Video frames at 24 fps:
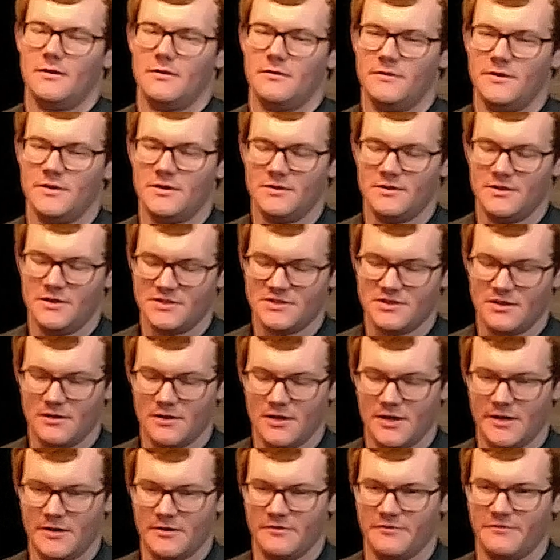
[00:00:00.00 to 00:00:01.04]
there's a
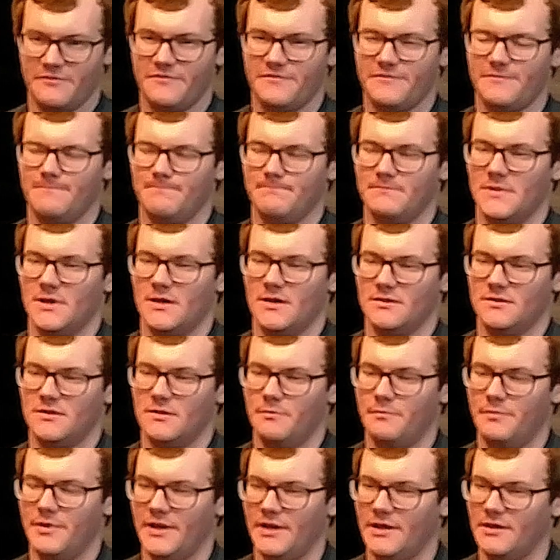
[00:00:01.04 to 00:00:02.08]
lot of
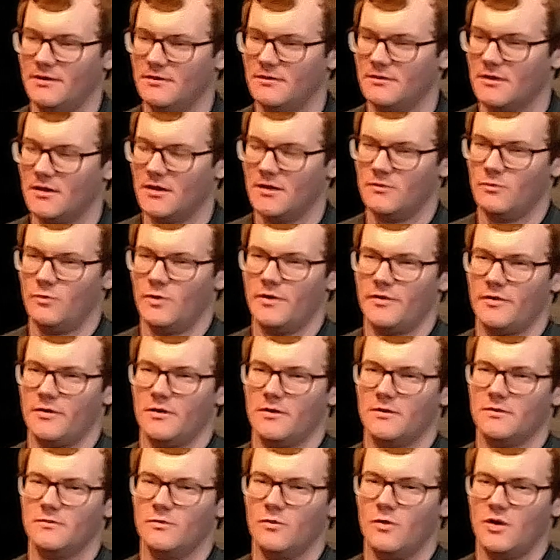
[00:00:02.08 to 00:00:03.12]
debate on
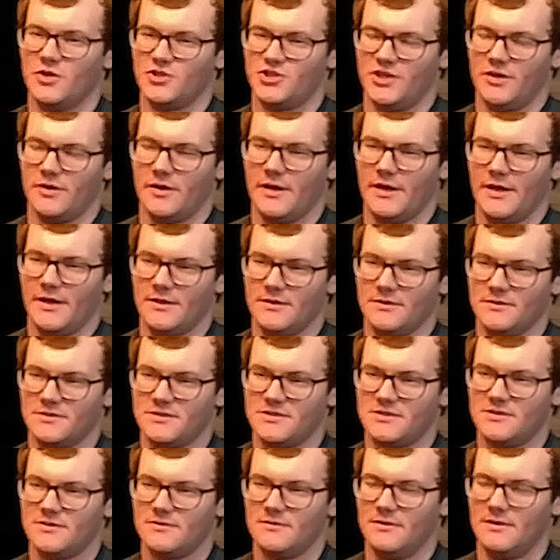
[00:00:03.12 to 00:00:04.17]
whether washing your
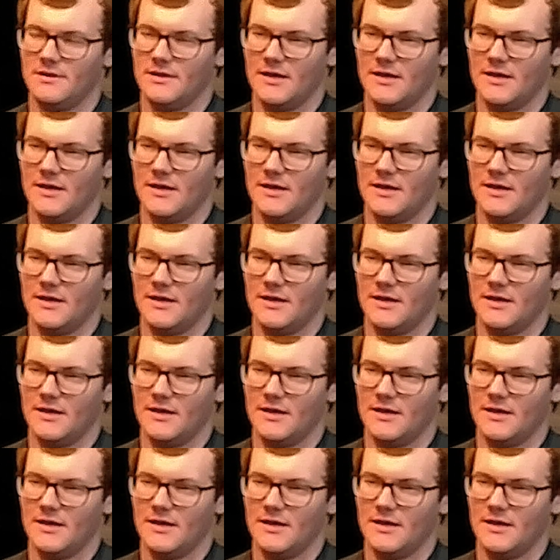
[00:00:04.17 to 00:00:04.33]
hands.